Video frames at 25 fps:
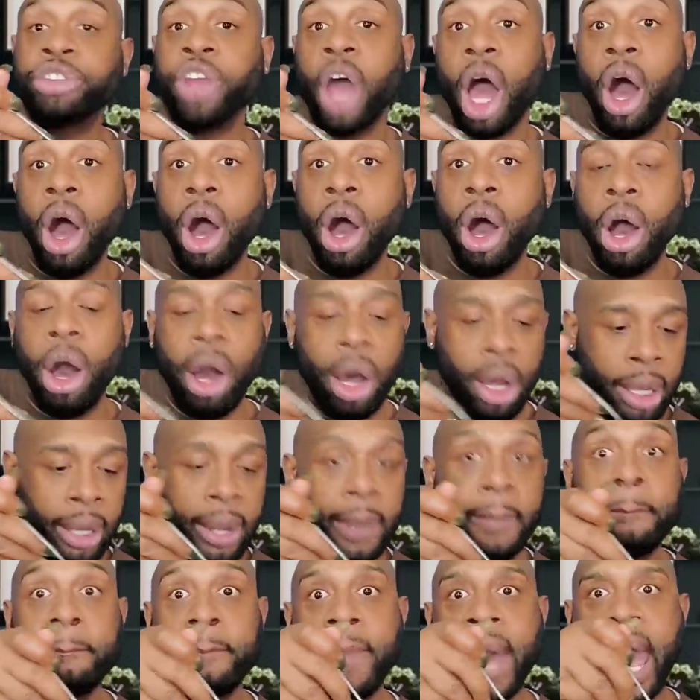
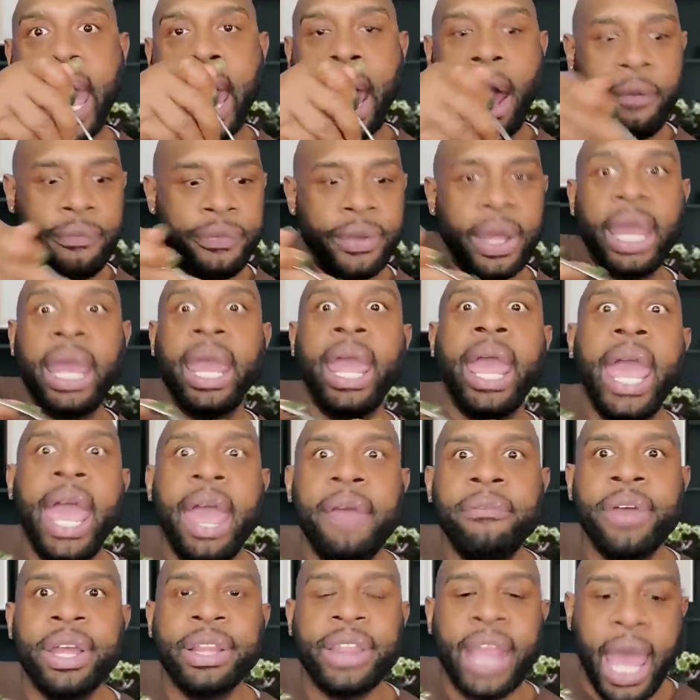tongue, mouth,
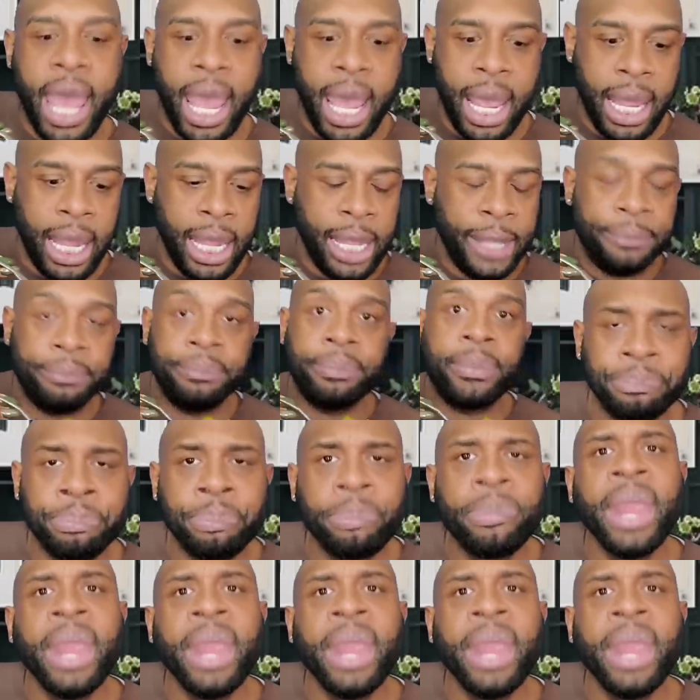everything,